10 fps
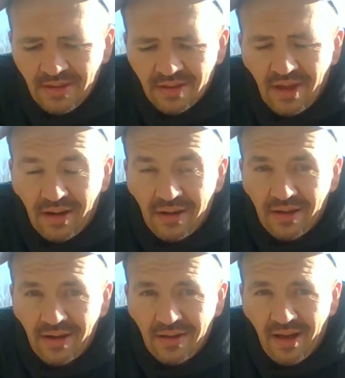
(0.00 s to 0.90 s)
got a
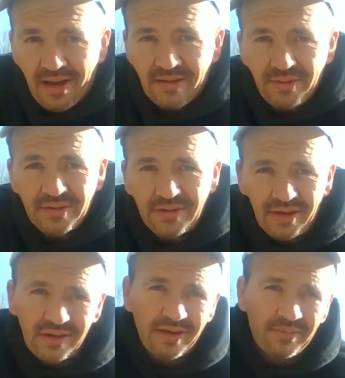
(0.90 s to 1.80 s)
lot of hype,
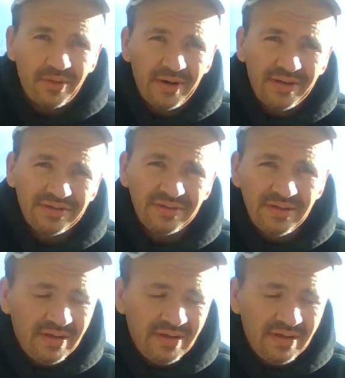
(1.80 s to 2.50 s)
got a lot of press.